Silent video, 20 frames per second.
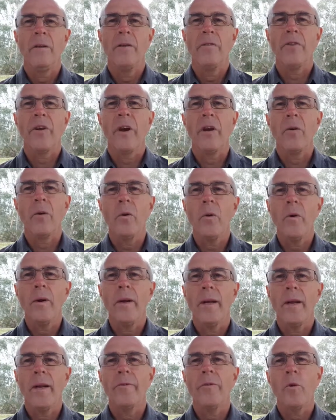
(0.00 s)
So
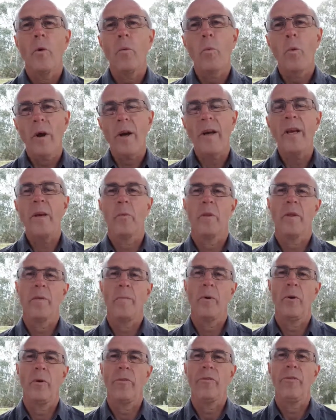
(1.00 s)
if you're working with a
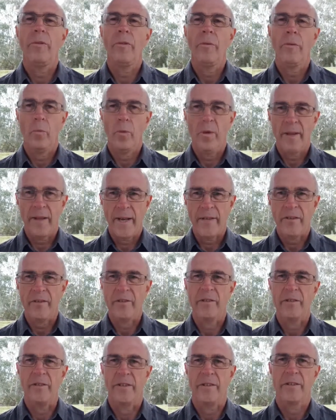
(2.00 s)
person with
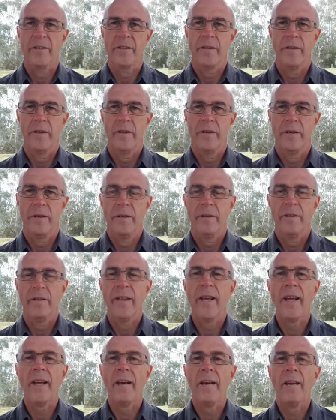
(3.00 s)
anxiousness,
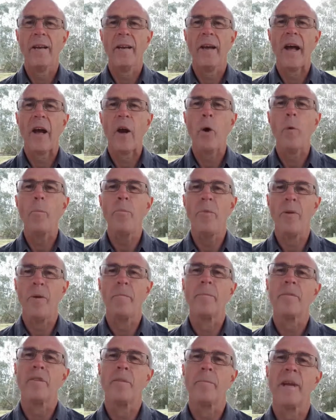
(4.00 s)
then help
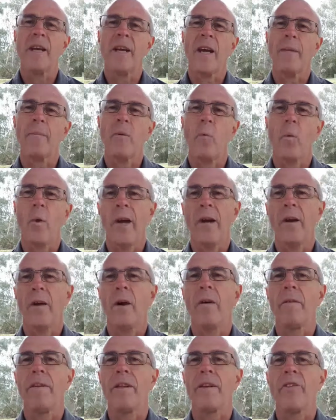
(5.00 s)
them to become aware
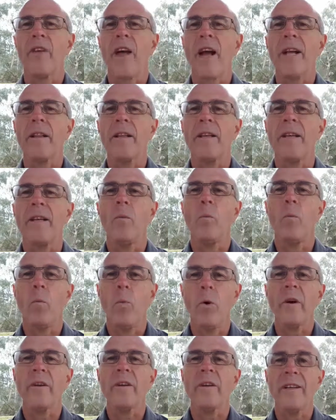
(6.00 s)
of exactly
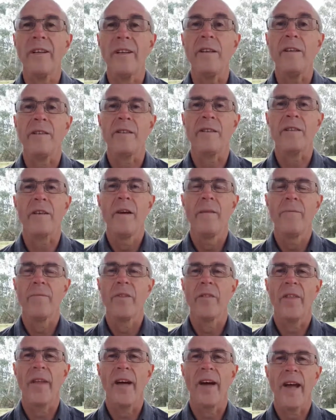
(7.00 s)
what it is
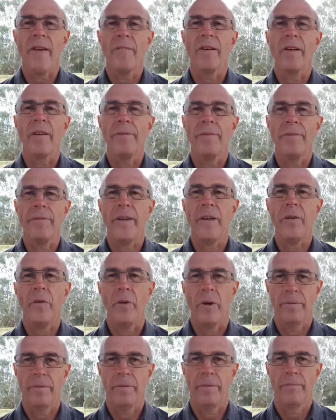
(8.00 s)
that they're having a fear
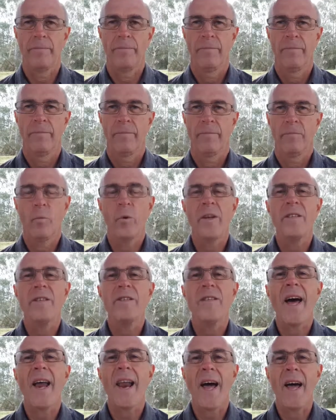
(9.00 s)
of. What is
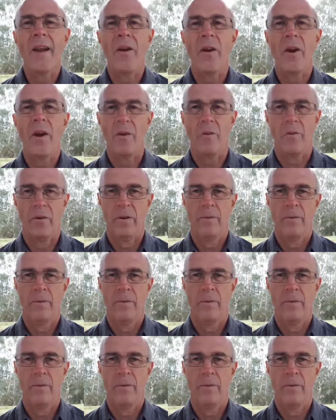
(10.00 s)
that unknown?